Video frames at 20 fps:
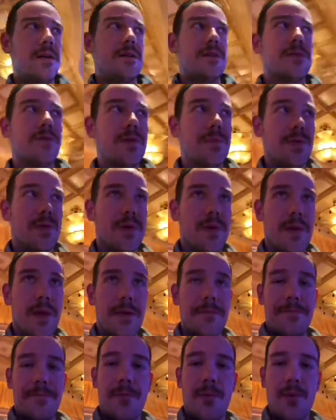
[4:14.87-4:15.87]
So we put in
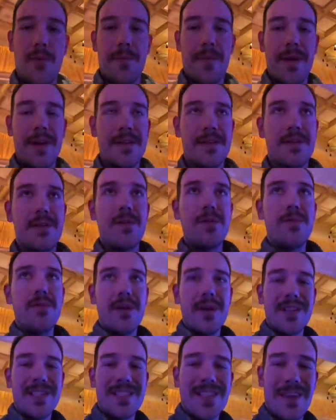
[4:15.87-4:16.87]
that four bet
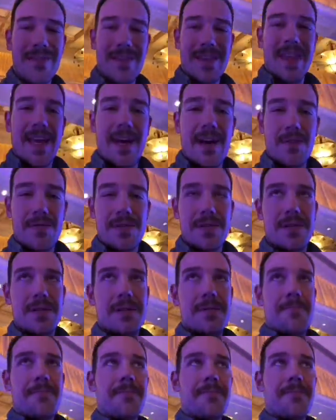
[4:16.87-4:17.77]
to 7,000.